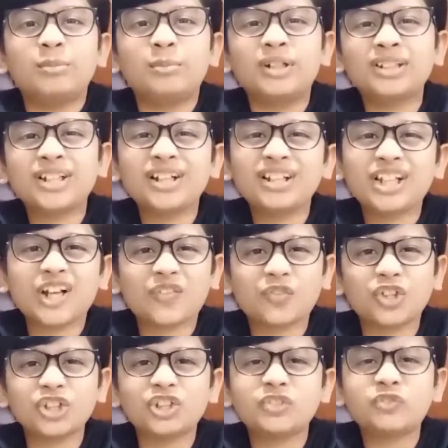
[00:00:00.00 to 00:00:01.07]
Matilda
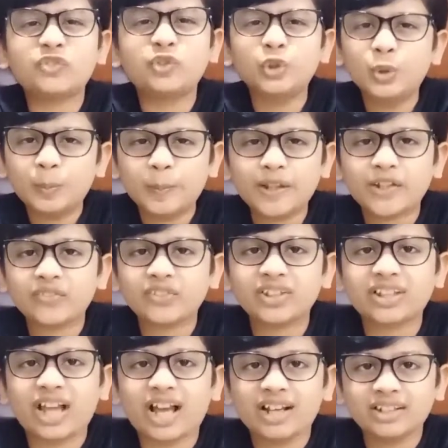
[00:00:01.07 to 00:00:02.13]
was fuming
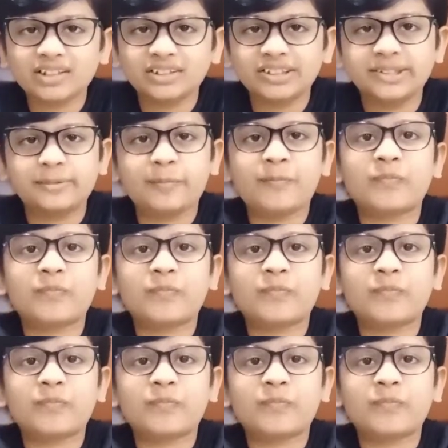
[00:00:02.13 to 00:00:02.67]
with anger.